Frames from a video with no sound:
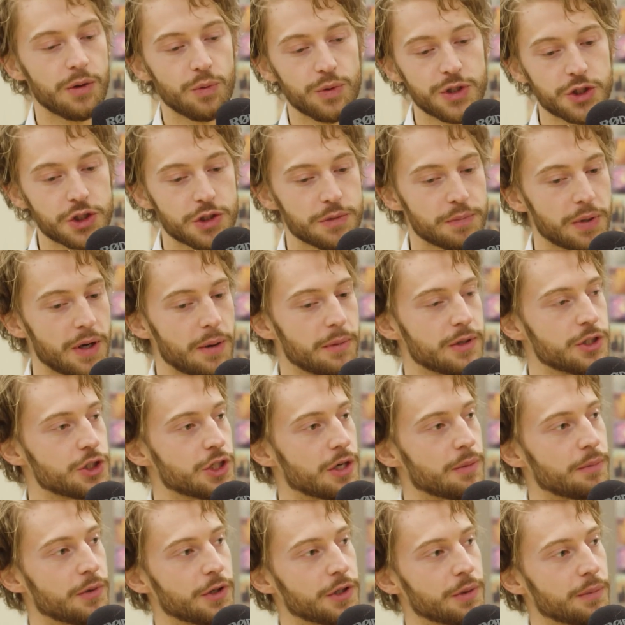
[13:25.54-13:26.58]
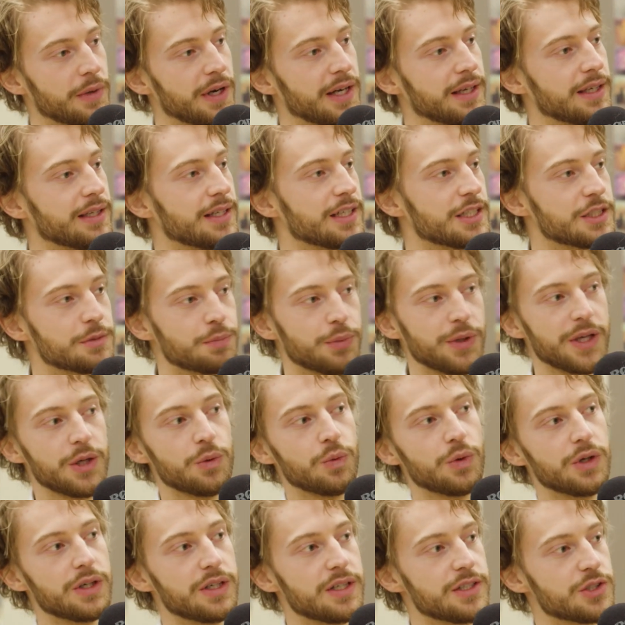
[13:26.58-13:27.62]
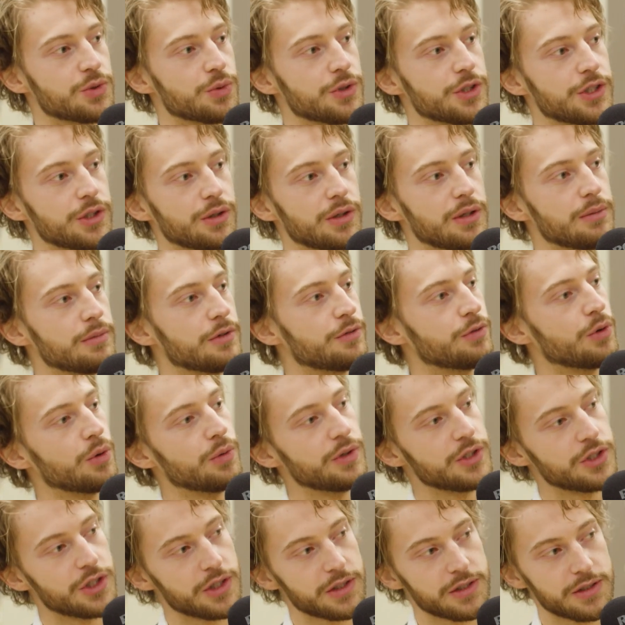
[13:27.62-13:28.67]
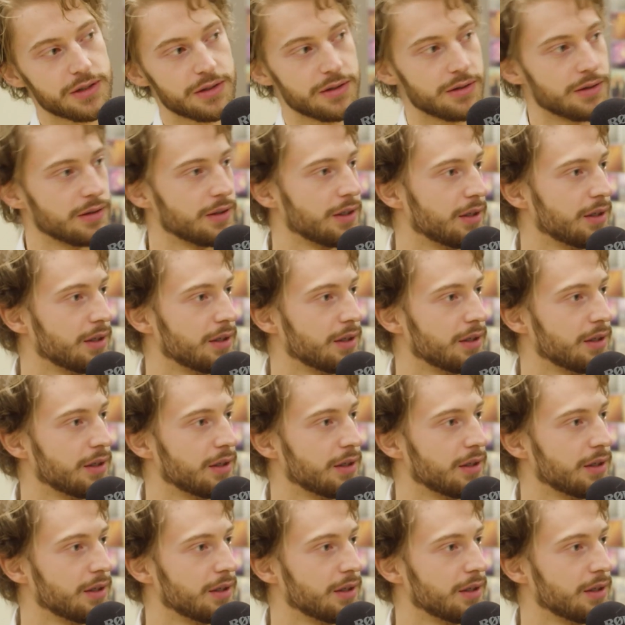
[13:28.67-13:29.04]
we should probably jump on the mic and explain what it is we're doing before we just,